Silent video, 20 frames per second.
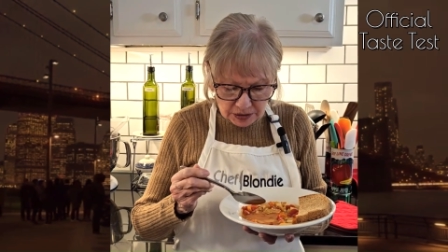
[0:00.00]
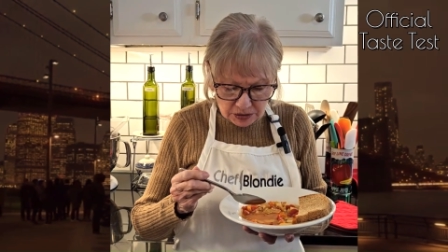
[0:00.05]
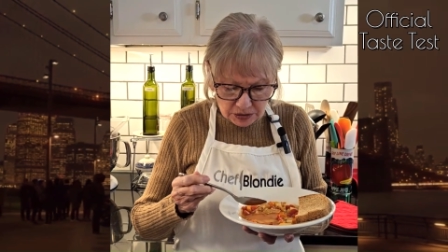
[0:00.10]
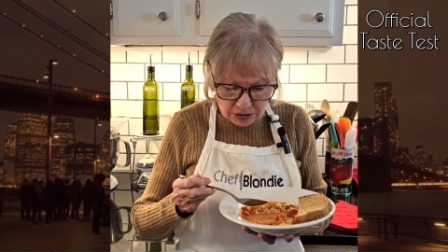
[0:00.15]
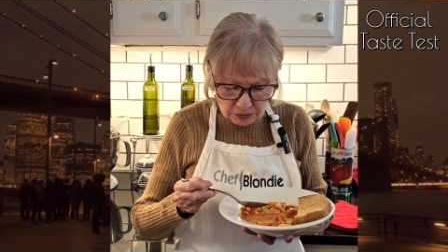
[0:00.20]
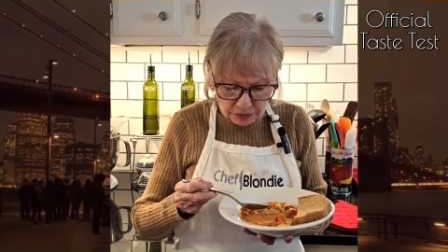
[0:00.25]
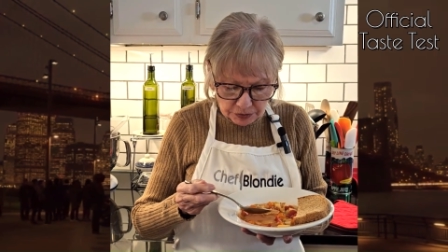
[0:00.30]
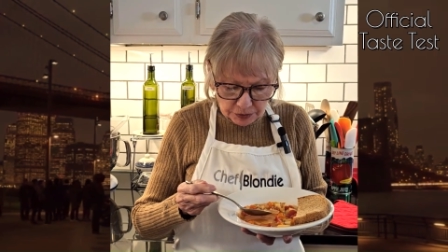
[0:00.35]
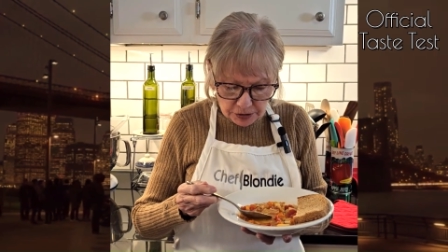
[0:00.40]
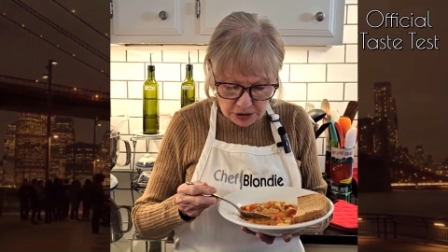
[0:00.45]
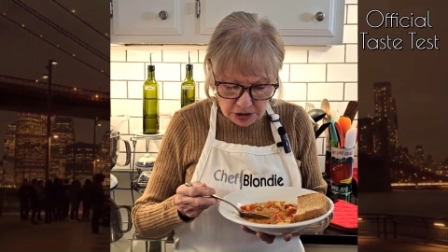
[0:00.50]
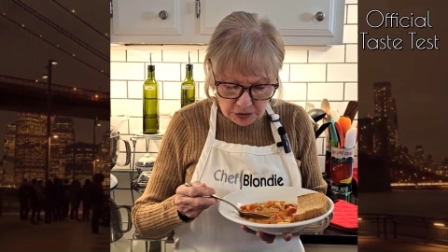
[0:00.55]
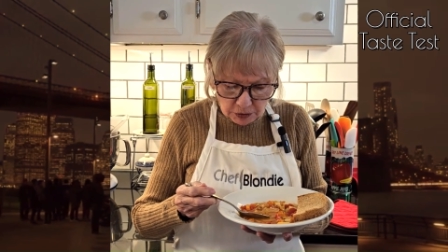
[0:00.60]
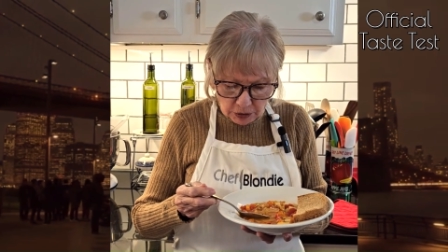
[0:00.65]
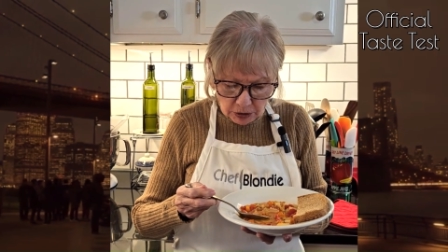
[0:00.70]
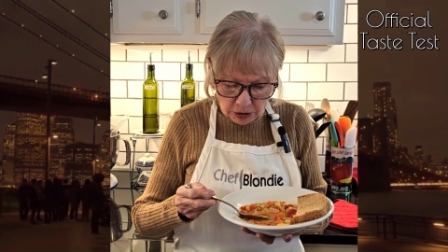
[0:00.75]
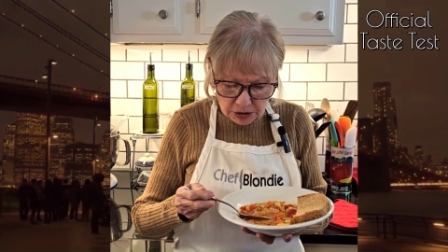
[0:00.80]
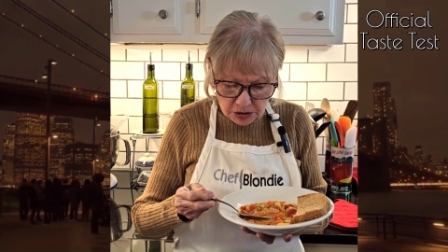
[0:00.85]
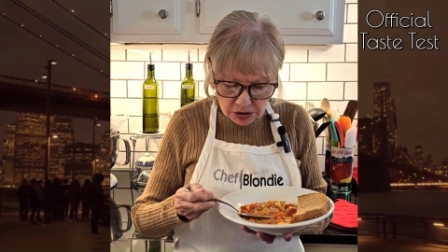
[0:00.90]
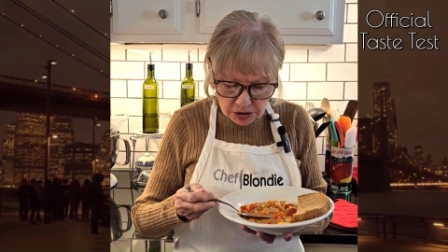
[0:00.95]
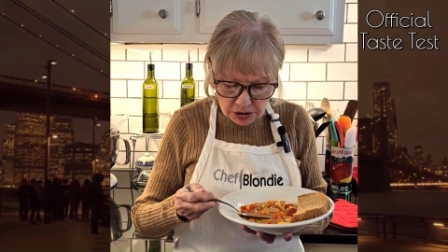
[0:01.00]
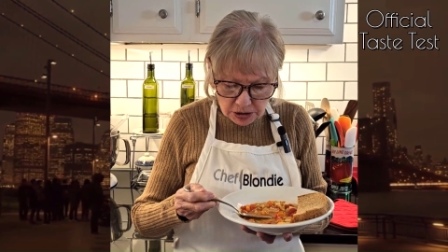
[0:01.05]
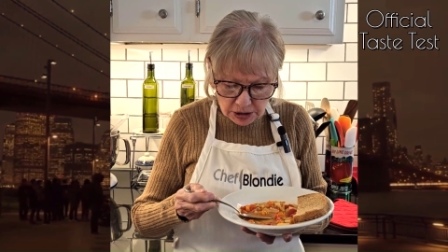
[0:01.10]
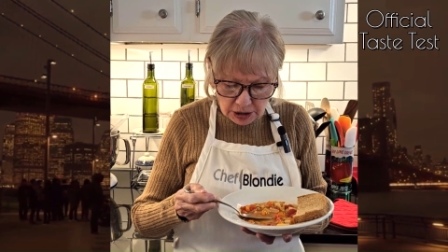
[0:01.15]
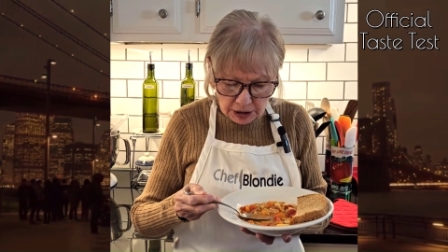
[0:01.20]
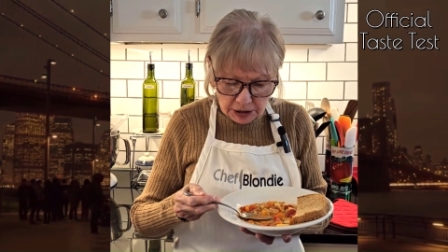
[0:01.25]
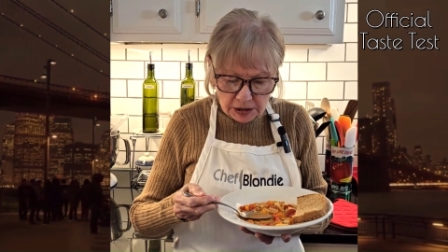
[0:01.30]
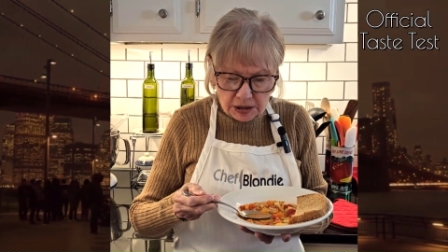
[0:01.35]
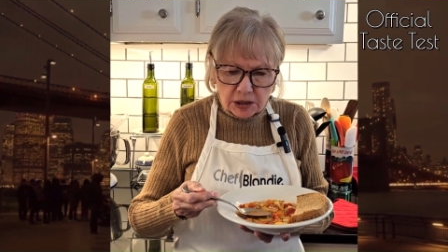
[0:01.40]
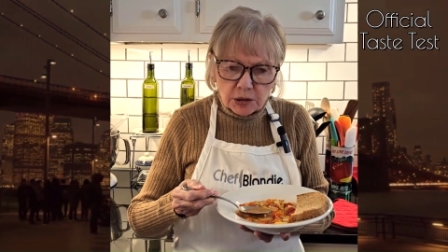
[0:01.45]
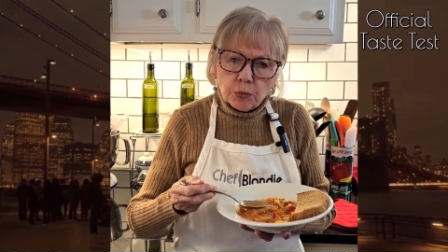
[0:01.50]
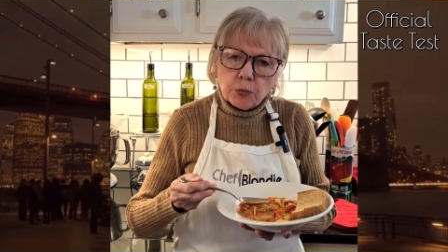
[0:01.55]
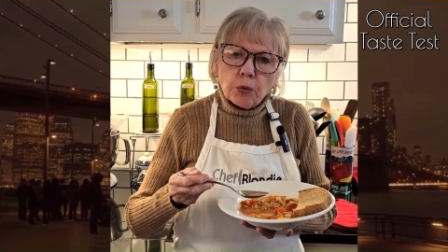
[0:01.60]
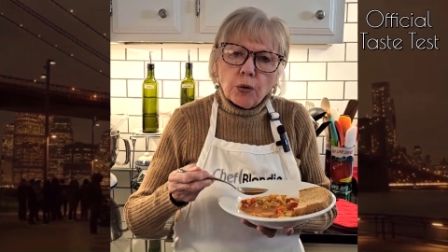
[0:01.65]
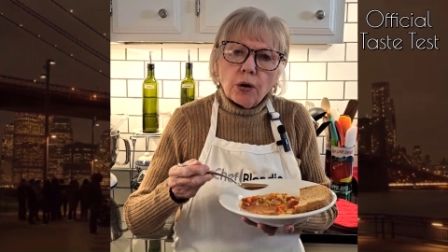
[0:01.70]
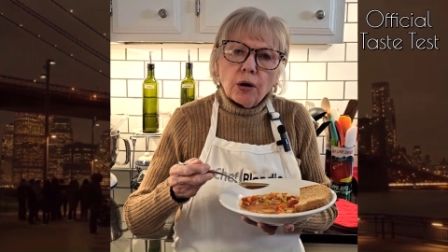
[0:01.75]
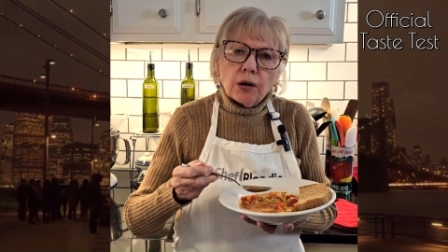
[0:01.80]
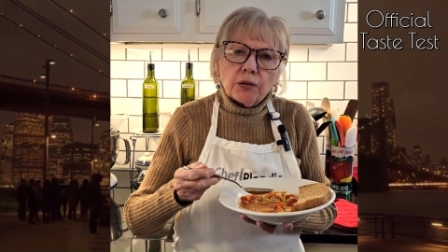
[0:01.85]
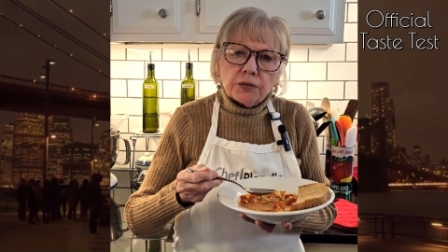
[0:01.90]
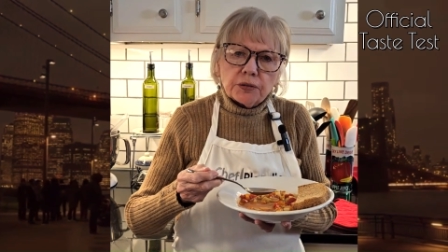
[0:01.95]
So first of all, let's just taste the
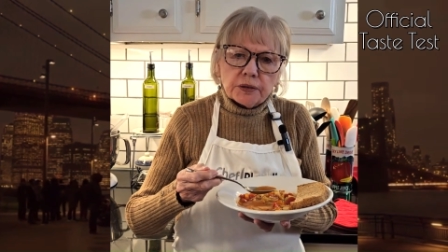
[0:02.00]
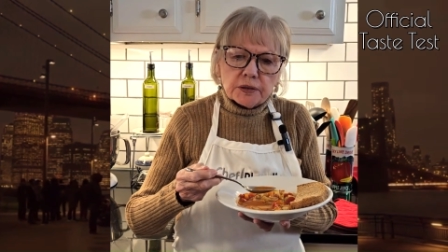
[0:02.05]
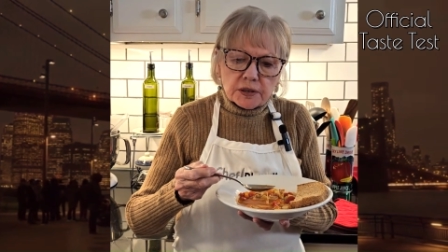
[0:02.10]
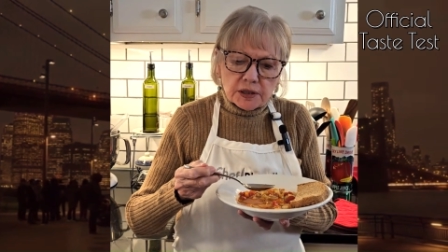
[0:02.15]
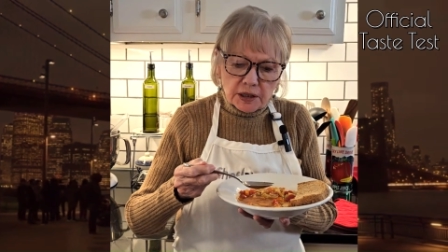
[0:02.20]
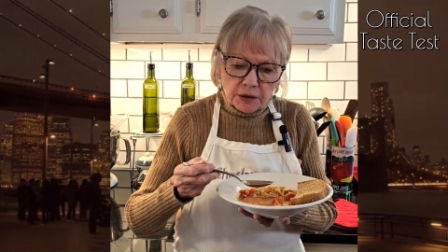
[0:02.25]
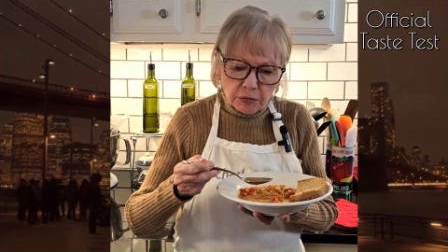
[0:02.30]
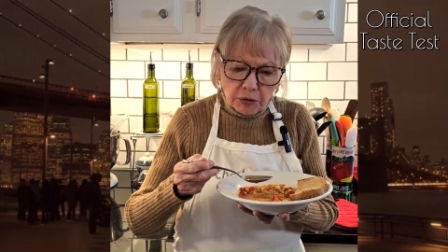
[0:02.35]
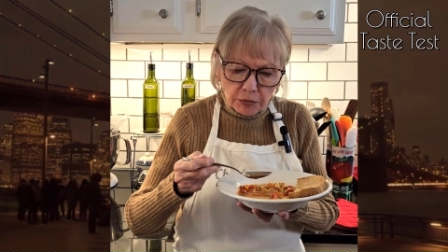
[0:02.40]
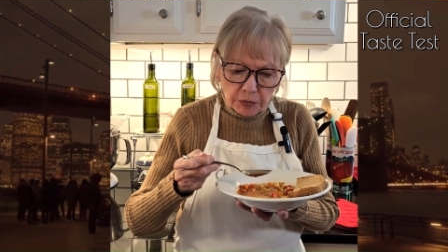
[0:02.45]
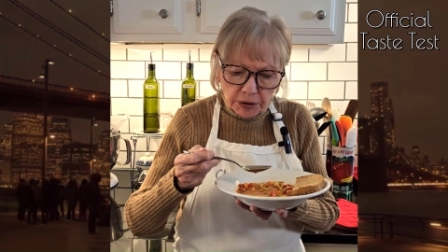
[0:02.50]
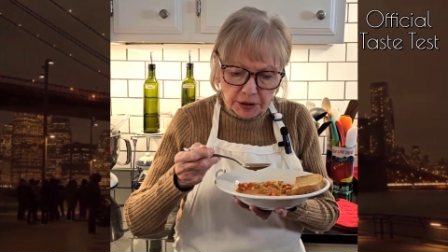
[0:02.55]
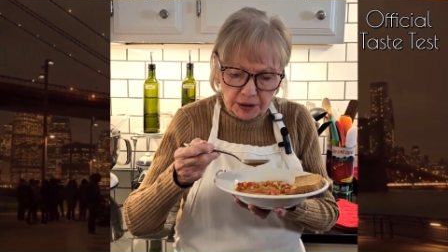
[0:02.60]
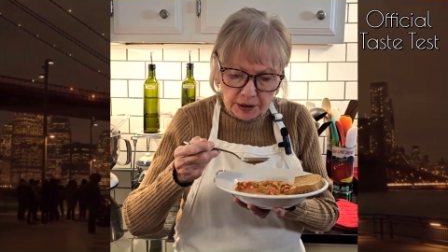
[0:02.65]
broth and see what we